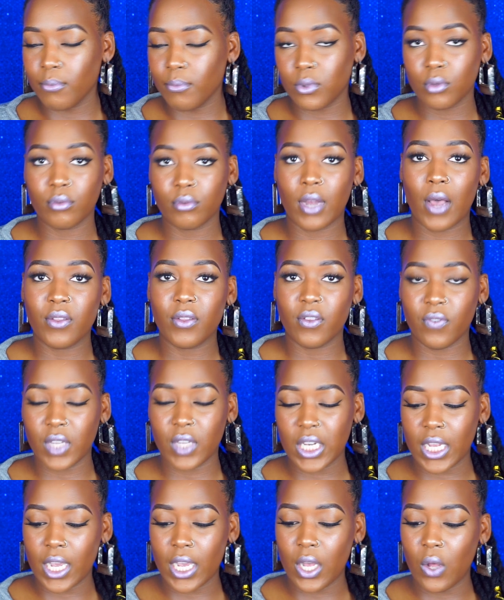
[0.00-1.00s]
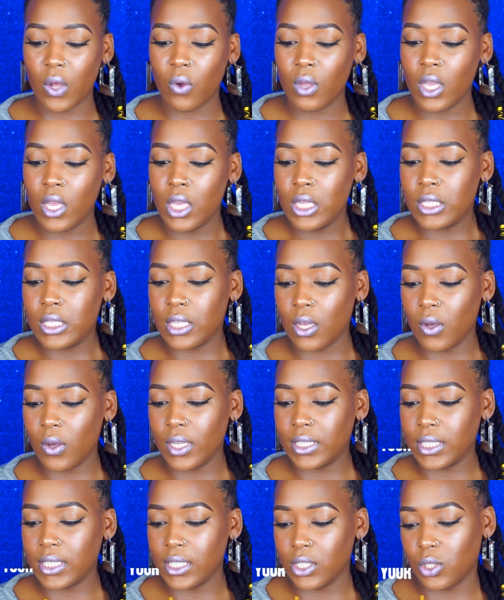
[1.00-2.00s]
throughout the video. So
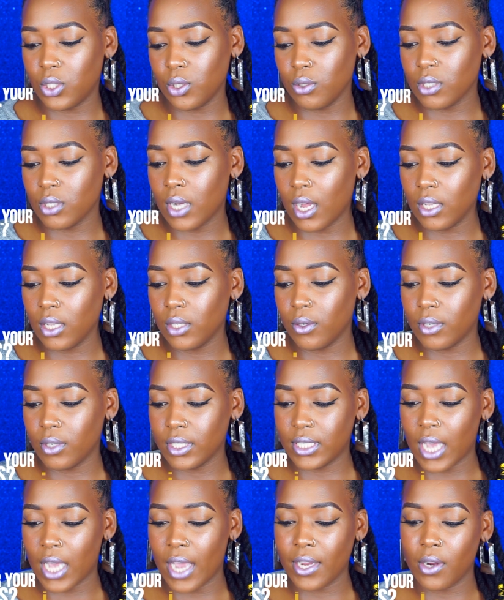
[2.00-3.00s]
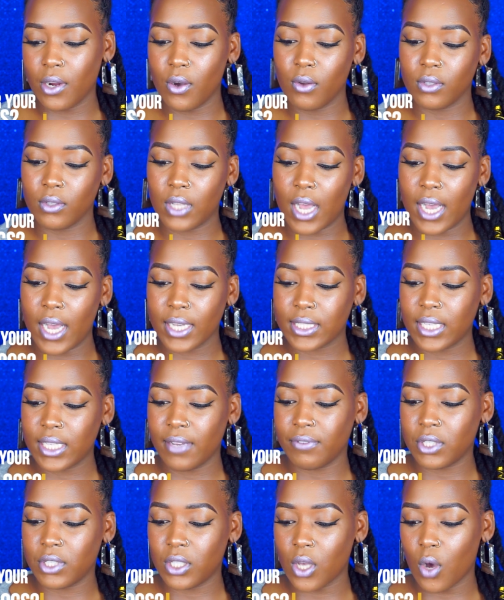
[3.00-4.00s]
it says, do you color or dye your own locks?
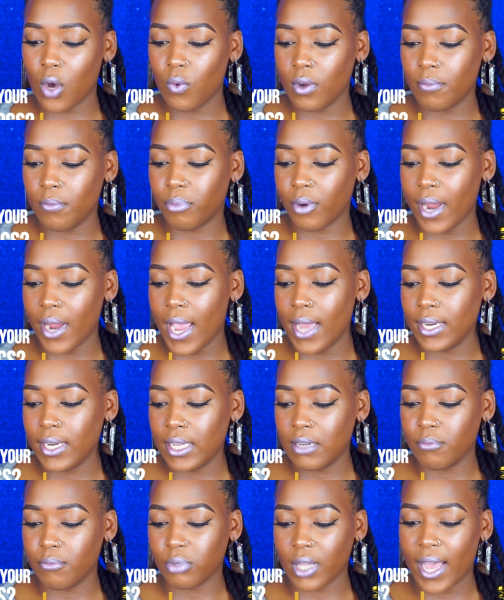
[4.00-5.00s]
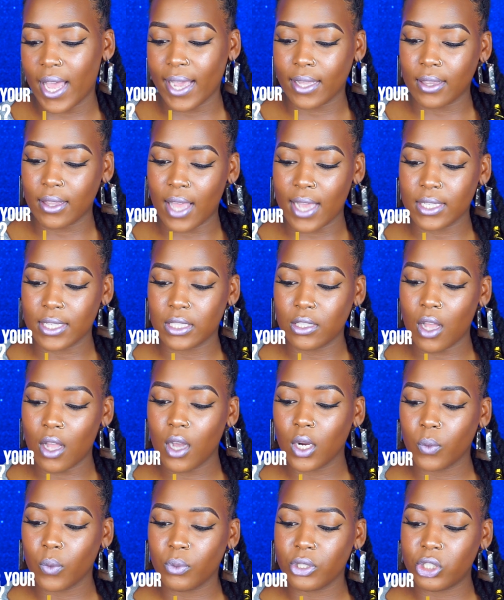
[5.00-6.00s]
If so, what brand and black lasts
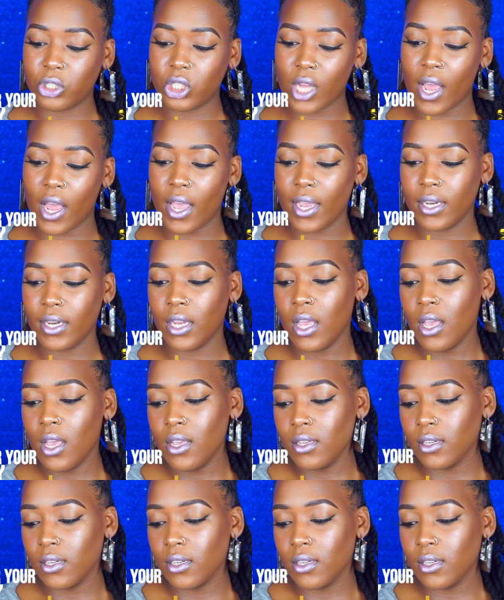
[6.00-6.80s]
longer with shine?